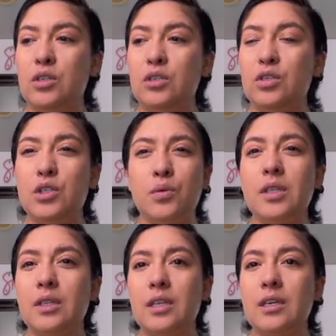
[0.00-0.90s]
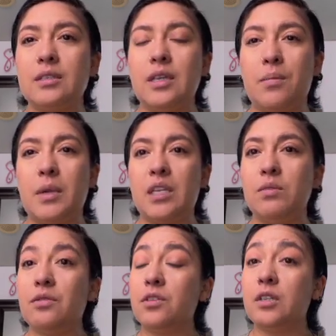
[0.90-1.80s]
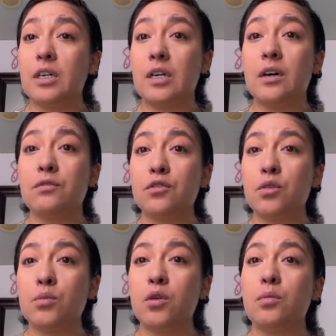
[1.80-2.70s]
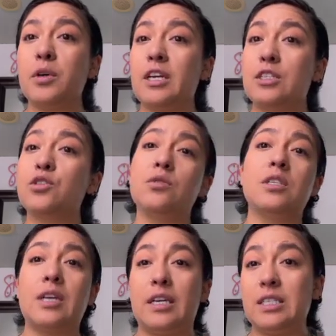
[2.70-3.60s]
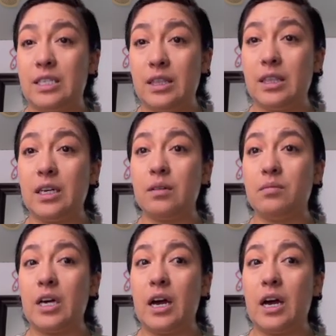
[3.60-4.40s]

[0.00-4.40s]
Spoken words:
doing things that made me feel uncomfortable, but as soon as I did them,